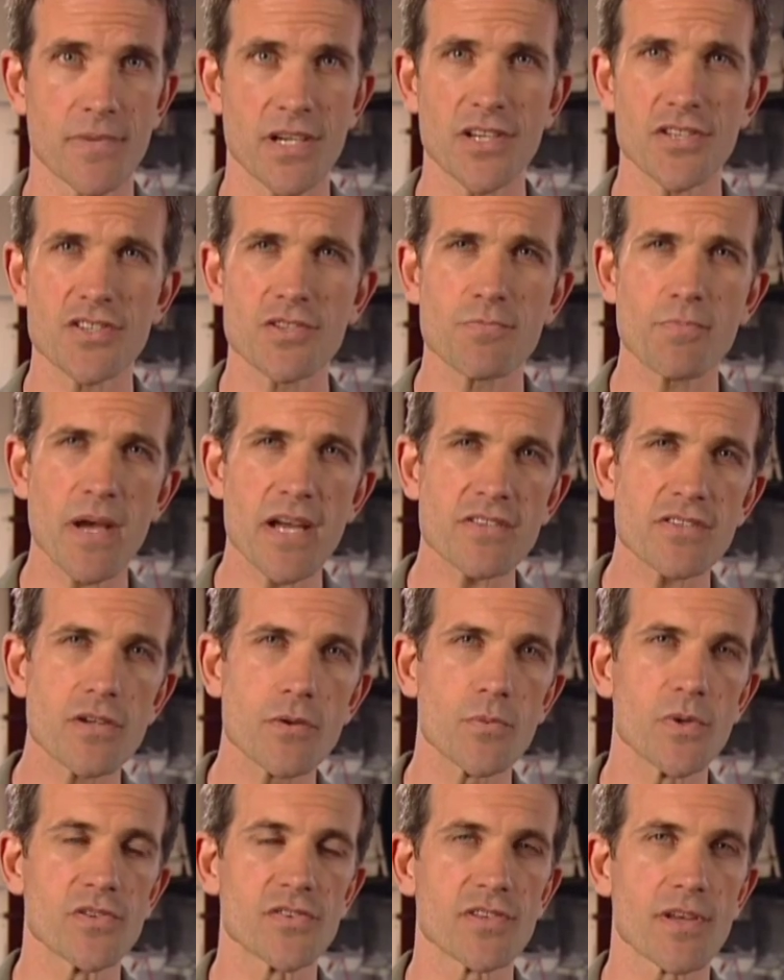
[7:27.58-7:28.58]
especially
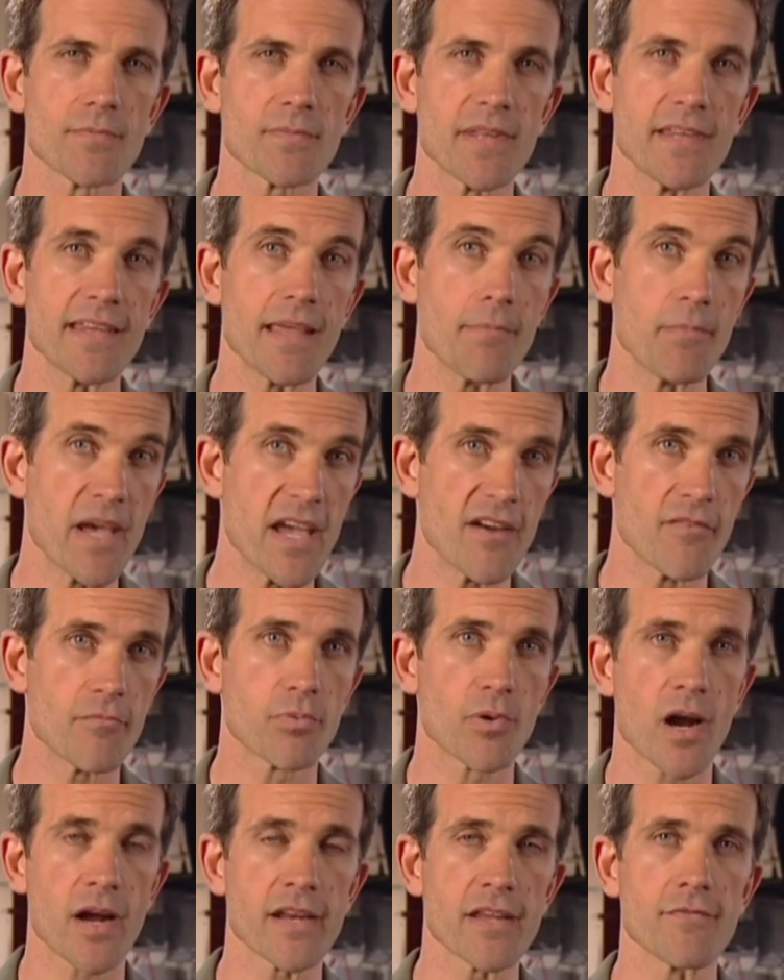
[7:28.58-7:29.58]
with something they may have
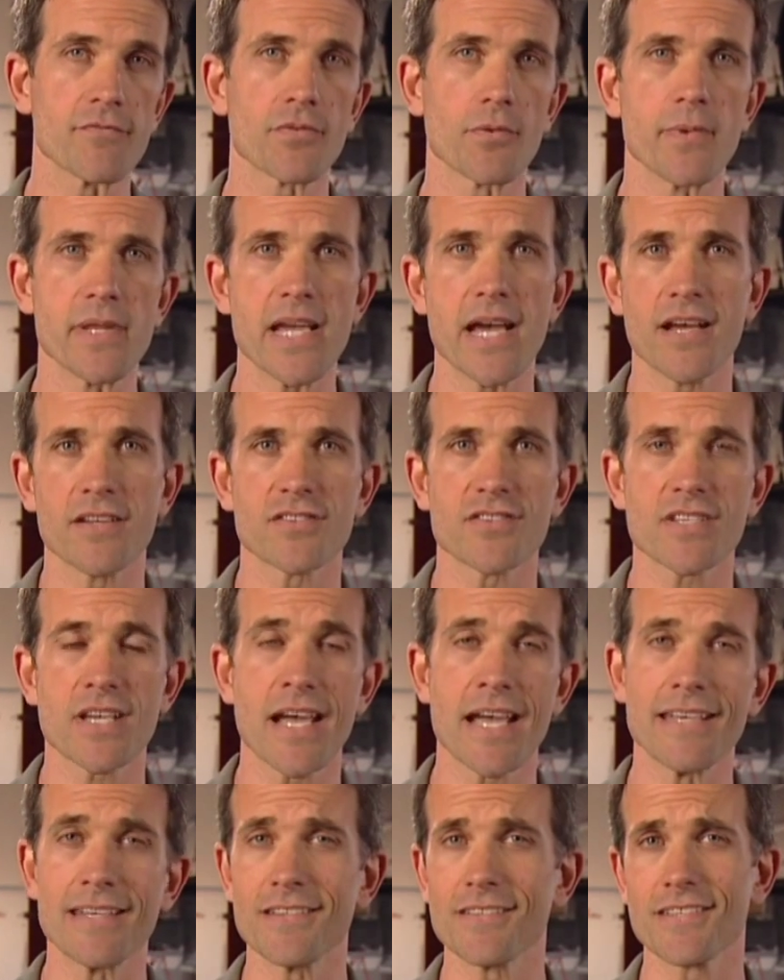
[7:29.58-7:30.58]
brought in from the
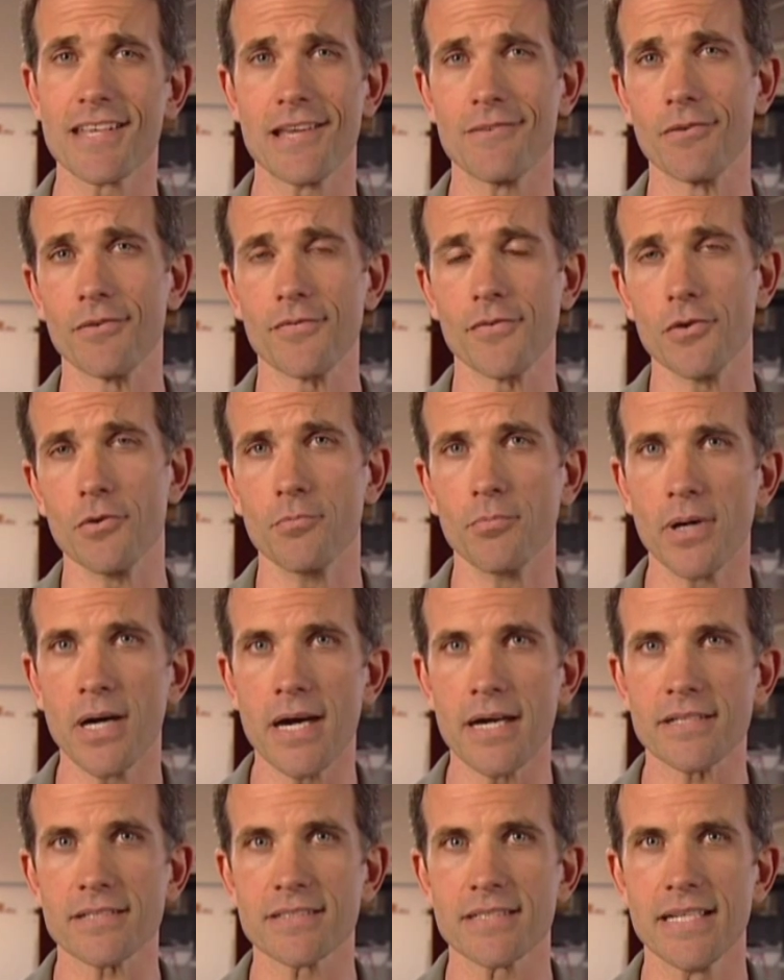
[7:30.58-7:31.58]
outside to save a few
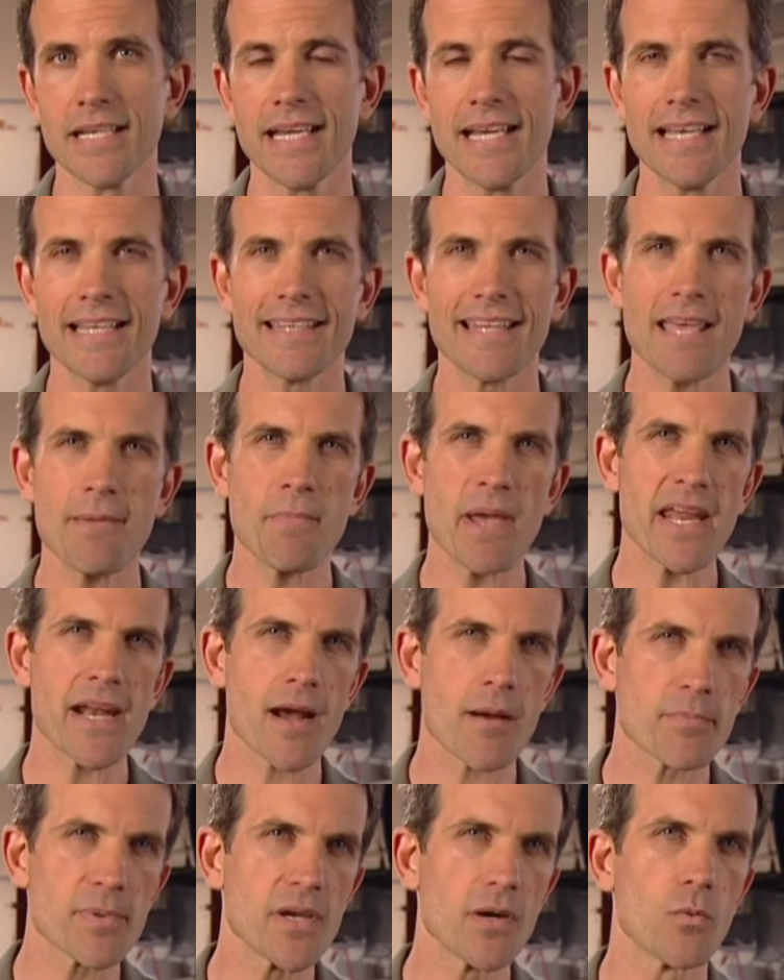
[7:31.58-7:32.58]
bucks. They may
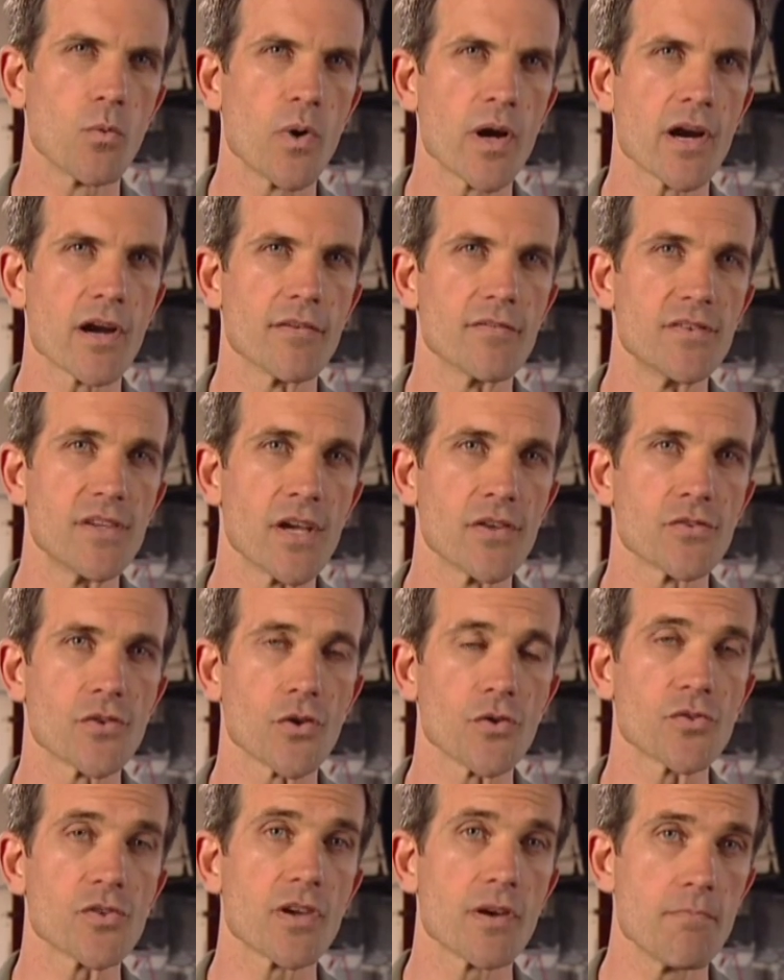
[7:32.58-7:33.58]
not be aware of
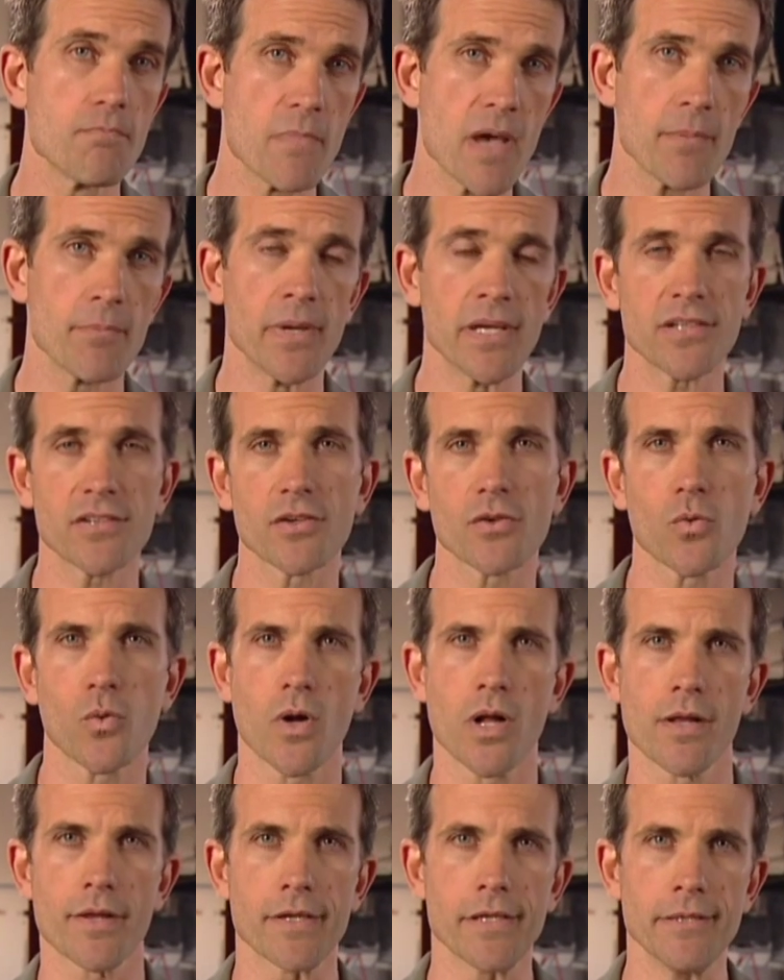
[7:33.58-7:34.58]
Denso's commitment to
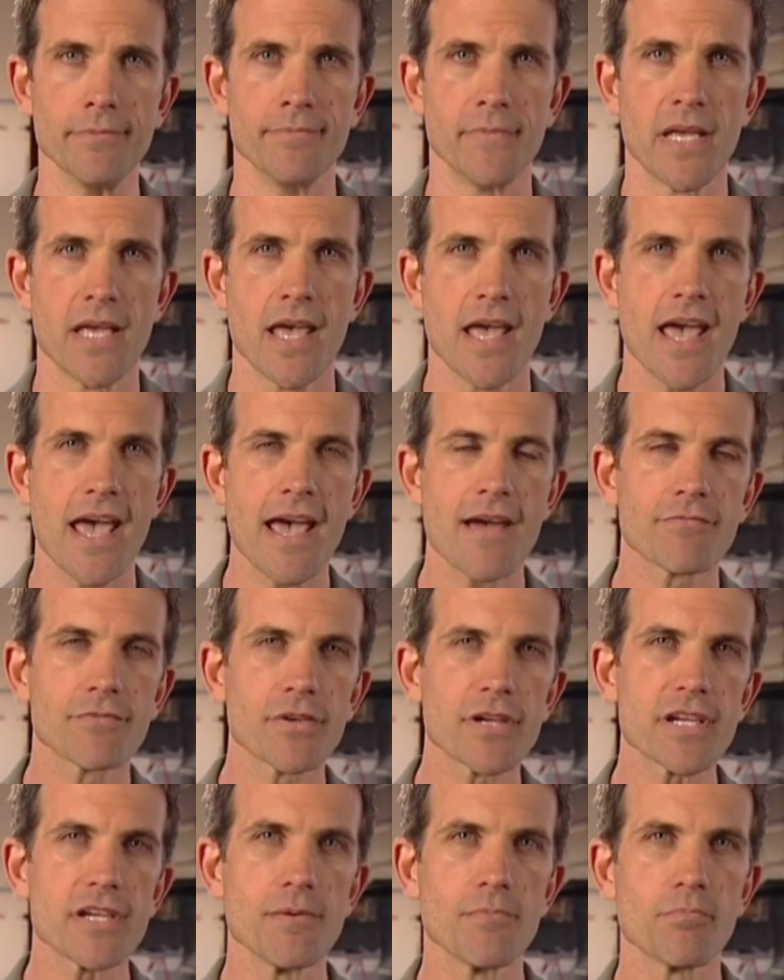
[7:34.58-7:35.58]
quality.
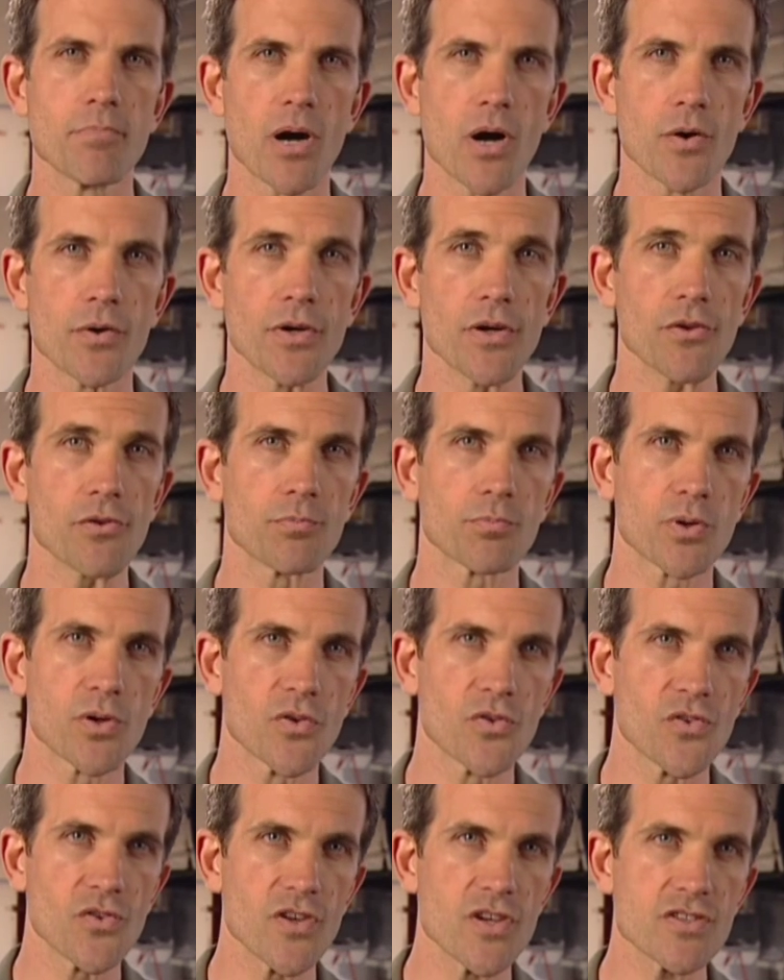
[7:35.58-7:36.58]
Every component is
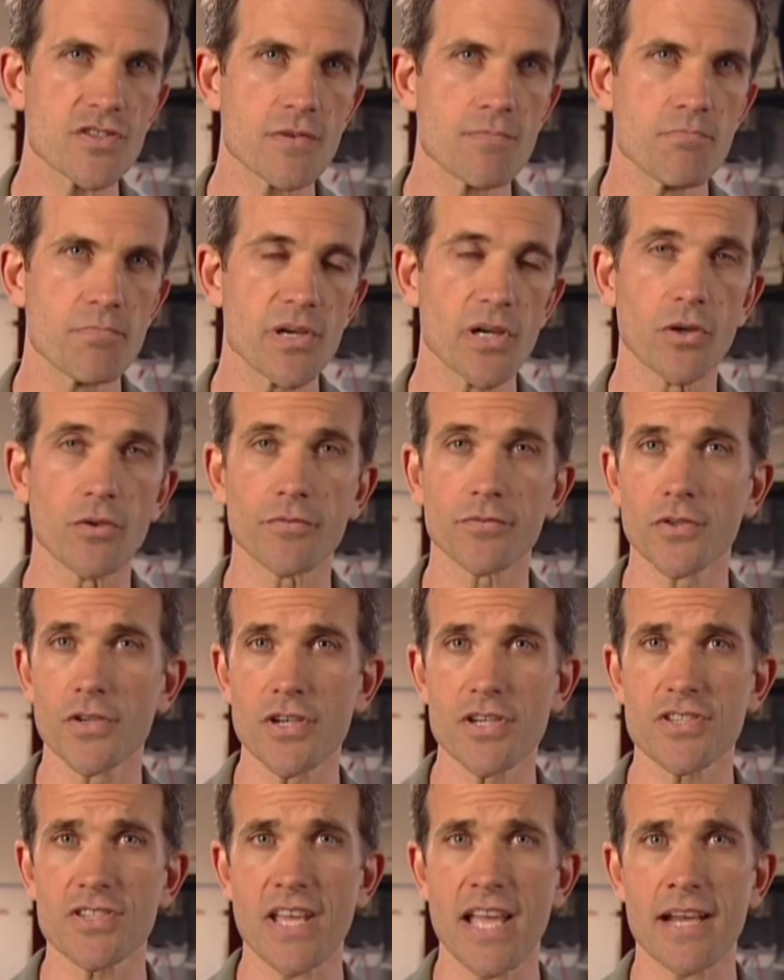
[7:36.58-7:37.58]
precision built for
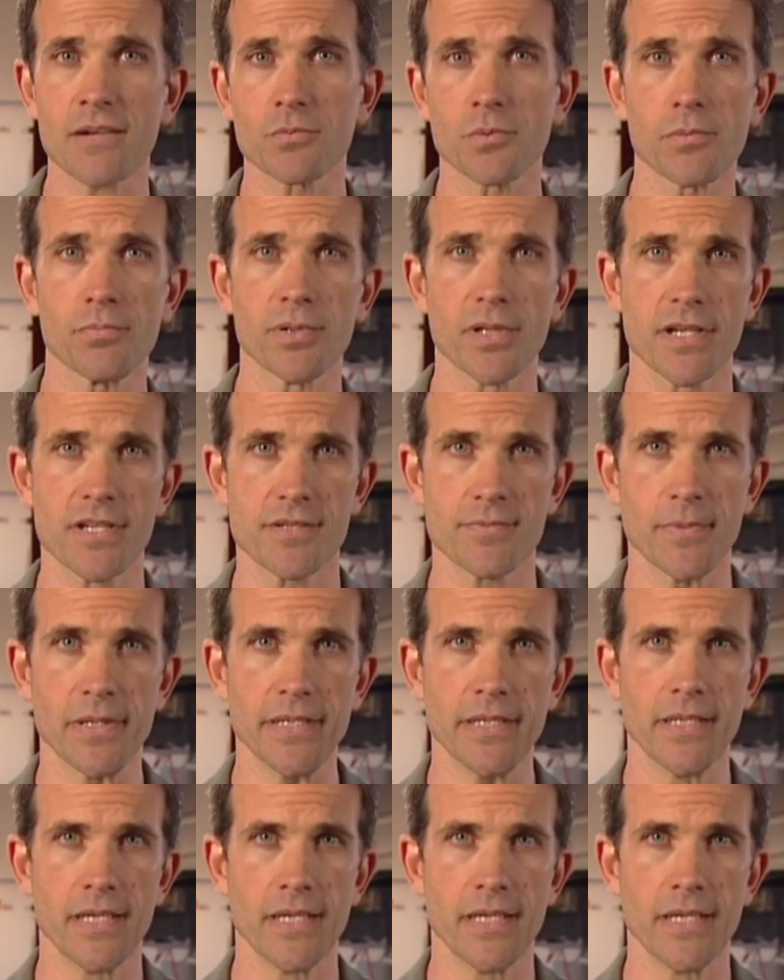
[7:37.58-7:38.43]
exact replacement.